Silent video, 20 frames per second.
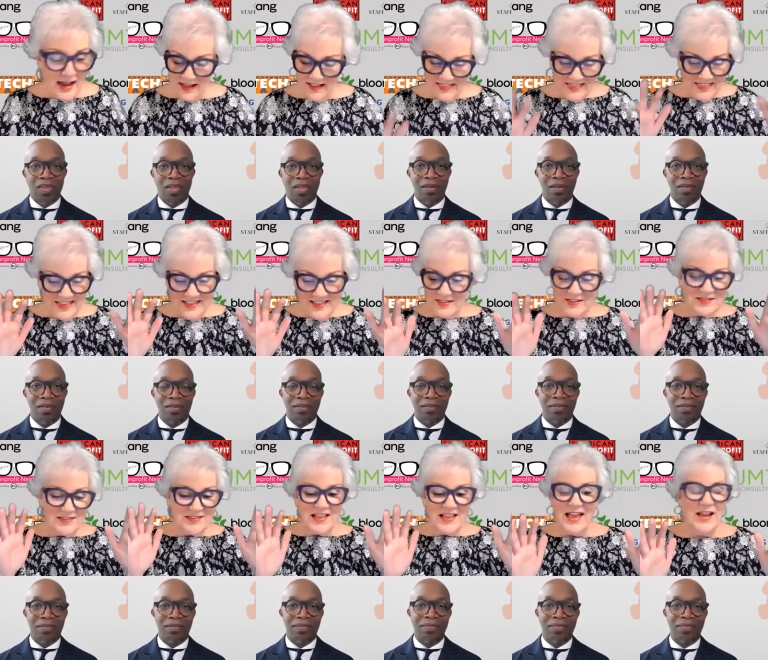Speaker 1: this is
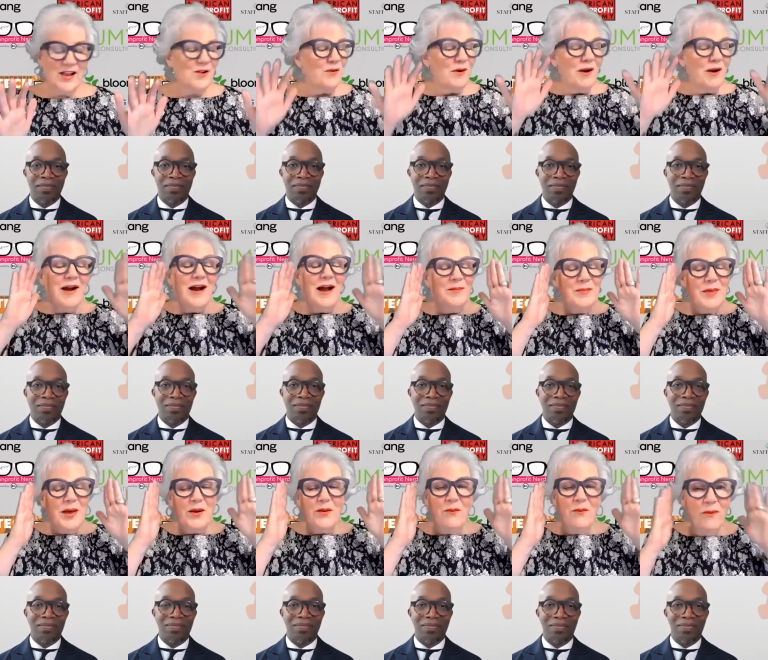like, I'm like,
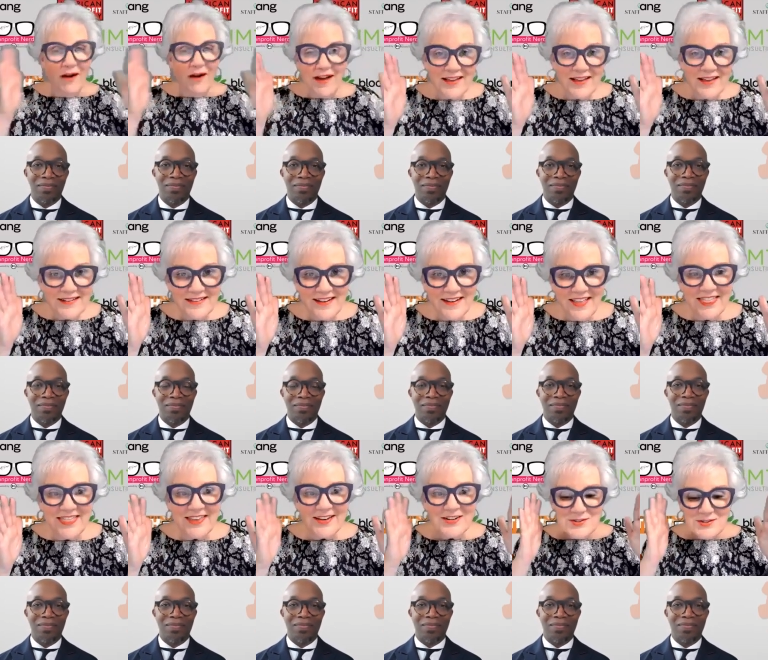what?
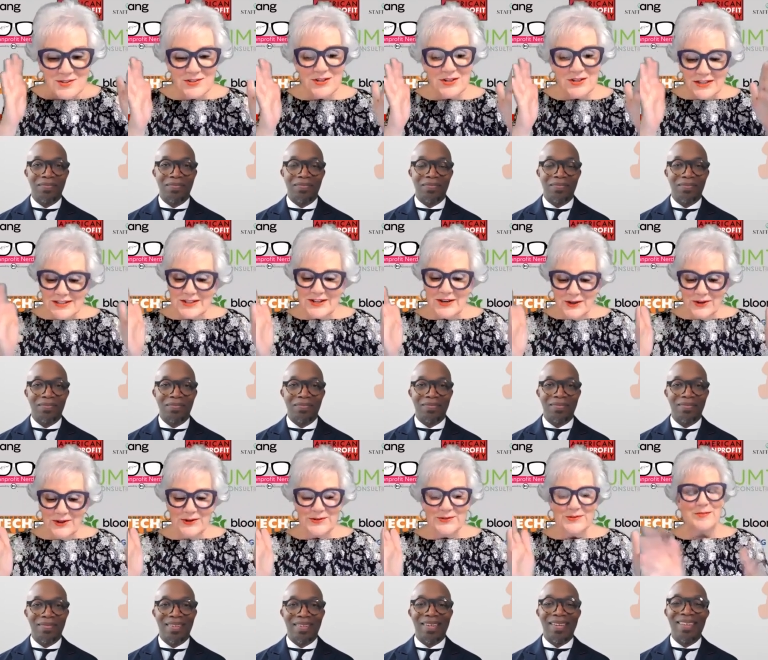There's good
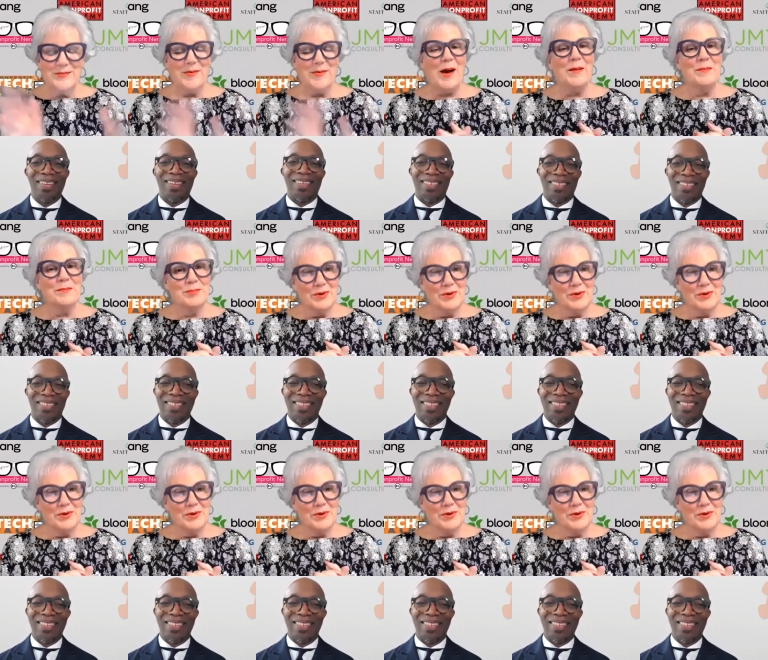news about